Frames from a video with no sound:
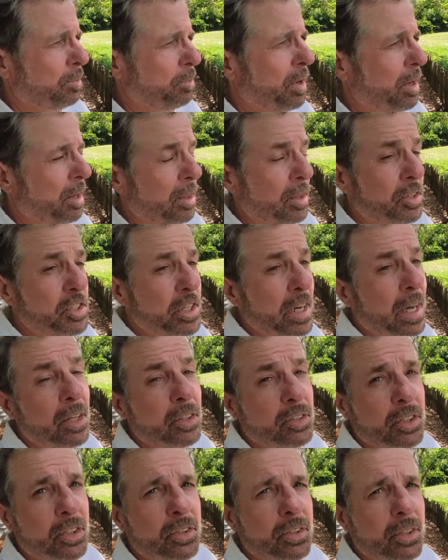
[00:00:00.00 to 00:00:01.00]
Part of the
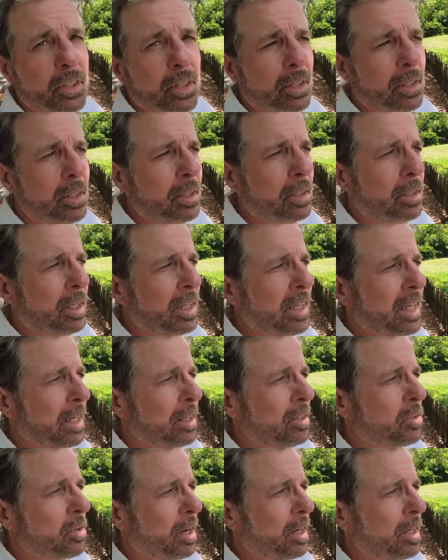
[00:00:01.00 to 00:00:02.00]
challenge is,
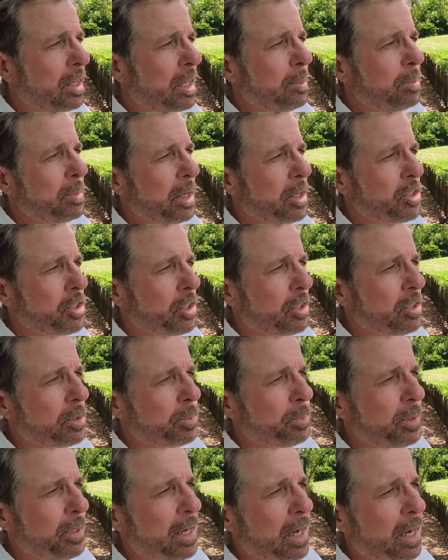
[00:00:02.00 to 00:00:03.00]
again, trying to keep that shutter
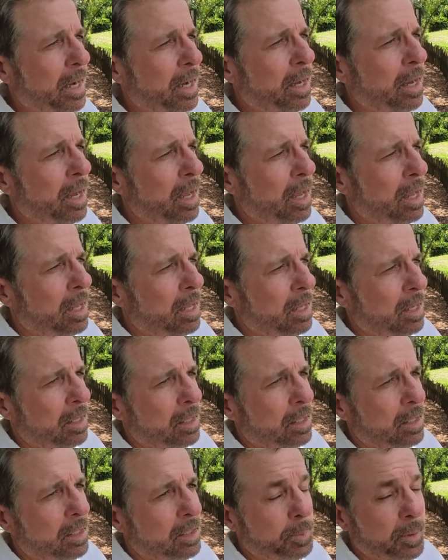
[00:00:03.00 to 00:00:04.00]
speed high.
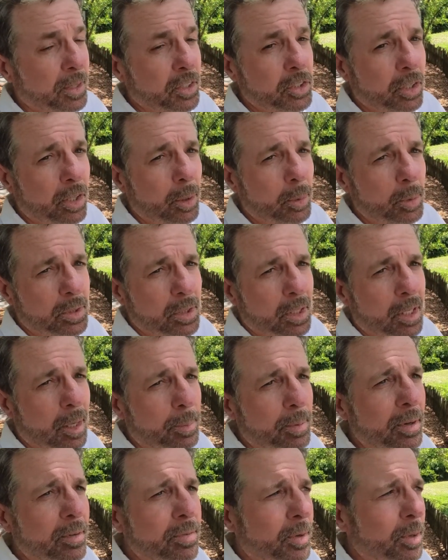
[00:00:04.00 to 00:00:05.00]
Especially there was a
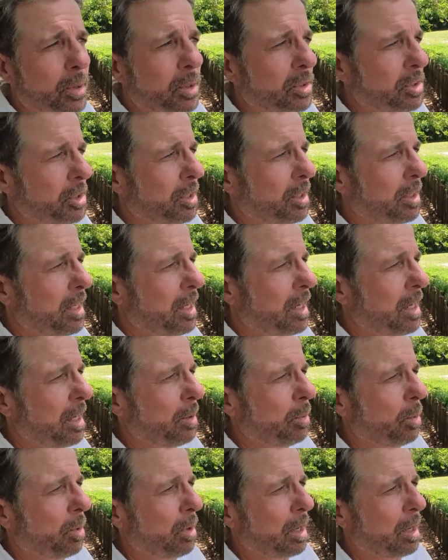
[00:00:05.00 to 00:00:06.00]
couple of photos there at the
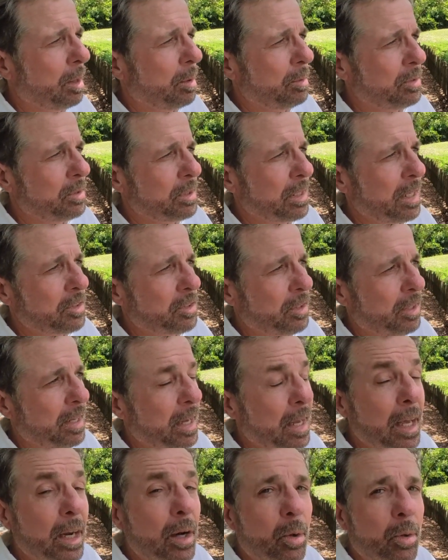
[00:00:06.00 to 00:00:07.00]
end where I was actually
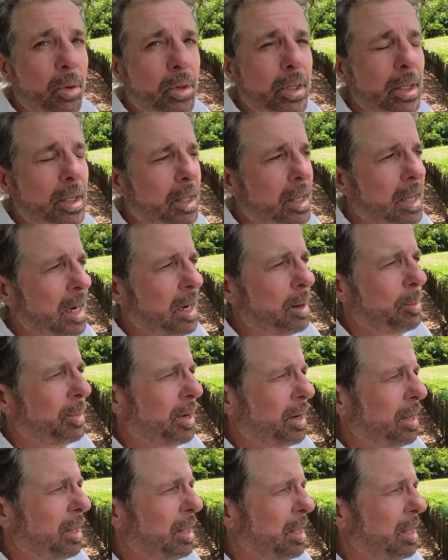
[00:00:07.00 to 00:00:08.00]
hand holding the
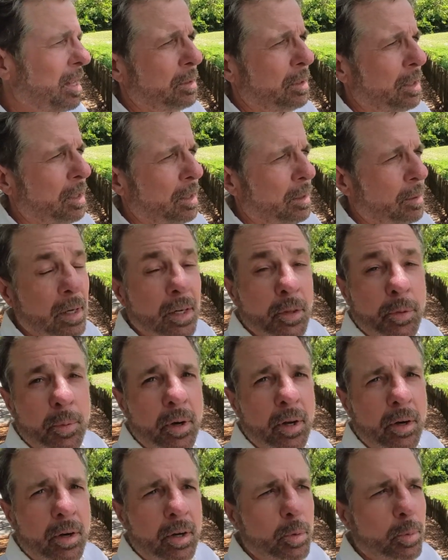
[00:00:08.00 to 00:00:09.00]
camera around
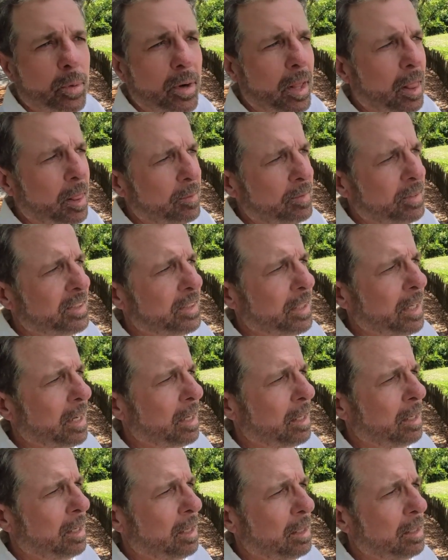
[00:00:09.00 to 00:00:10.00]
320th of a
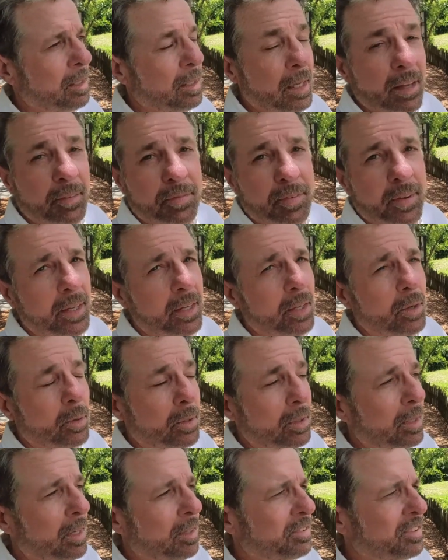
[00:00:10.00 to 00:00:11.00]
second, f8
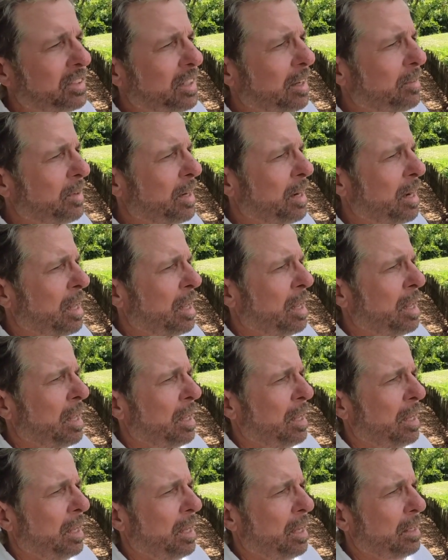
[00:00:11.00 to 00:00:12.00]
or f7,
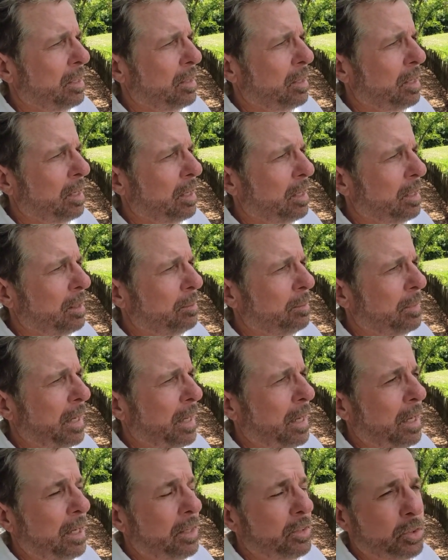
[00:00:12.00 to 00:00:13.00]
and my
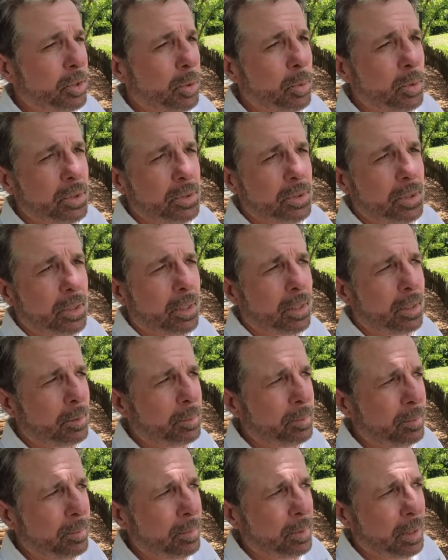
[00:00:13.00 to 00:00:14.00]
ISO was
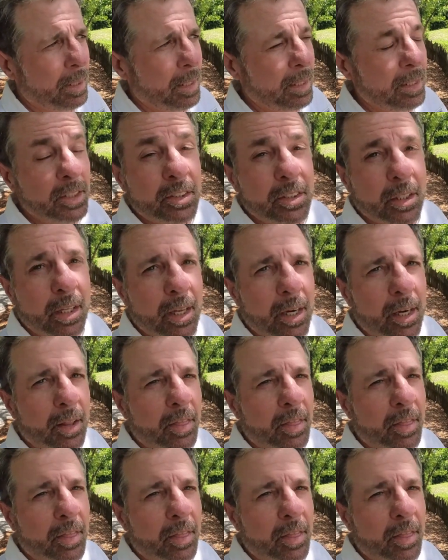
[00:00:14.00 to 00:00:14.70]
at least at